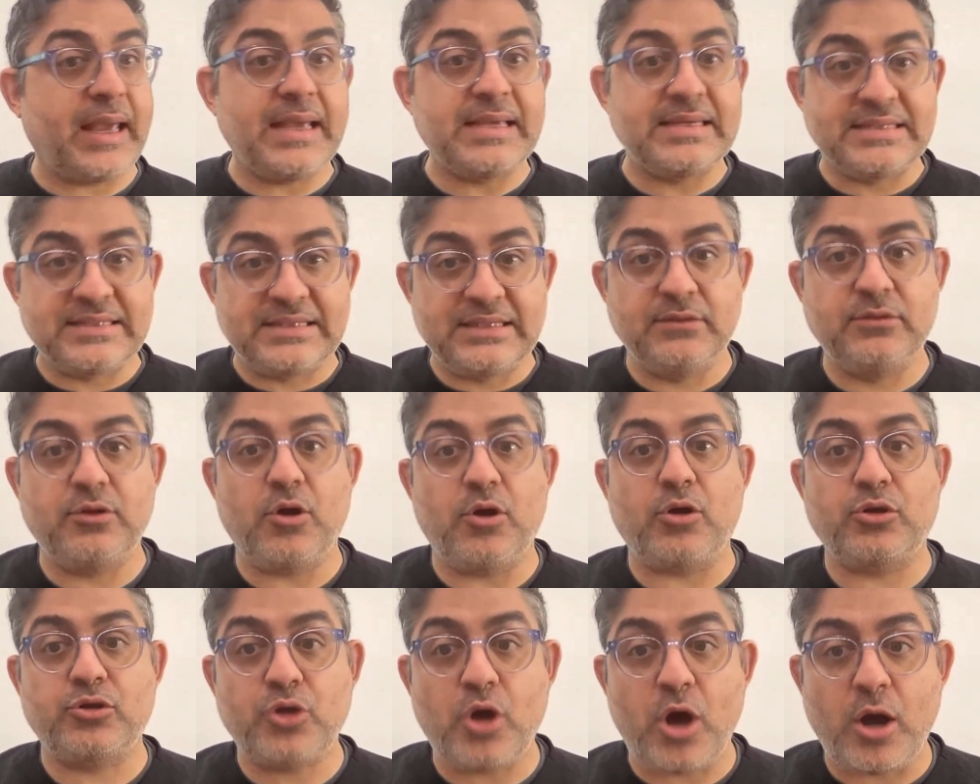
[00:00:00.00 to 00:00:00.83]
is still
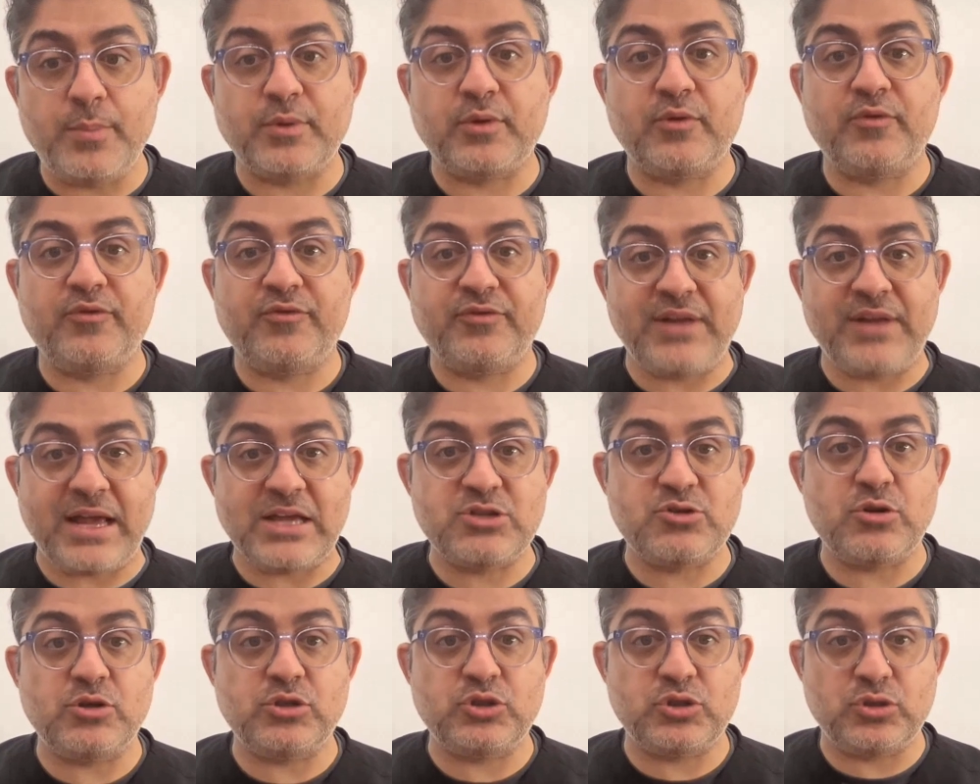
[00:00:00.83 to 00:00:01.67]
our topical
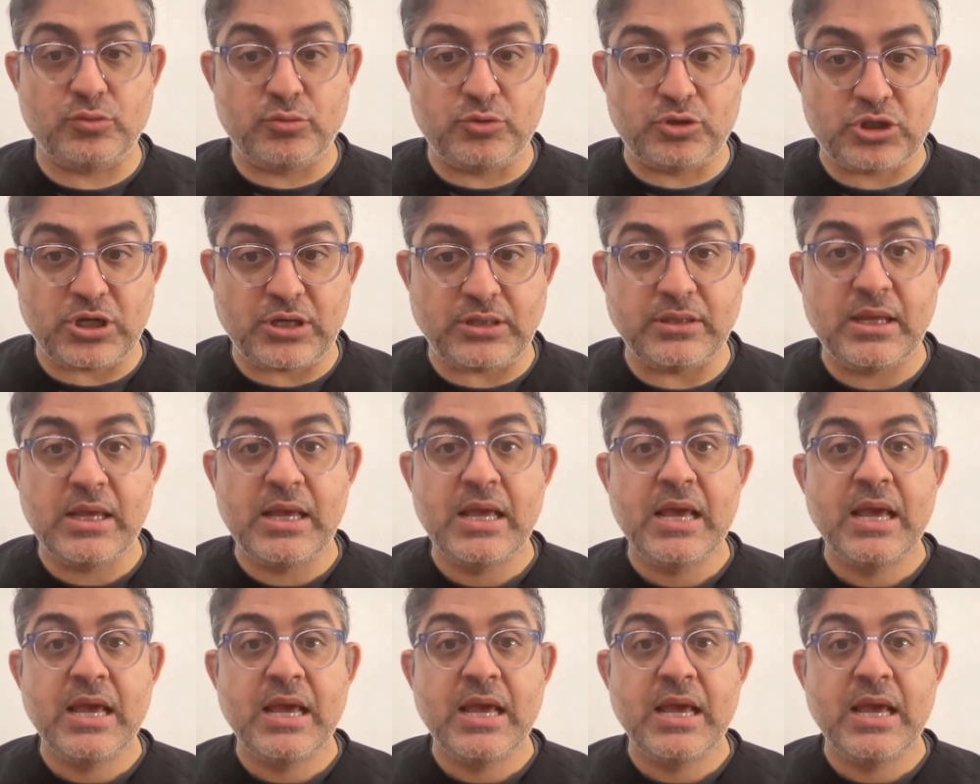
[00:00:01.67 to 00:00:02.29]
finasteride solution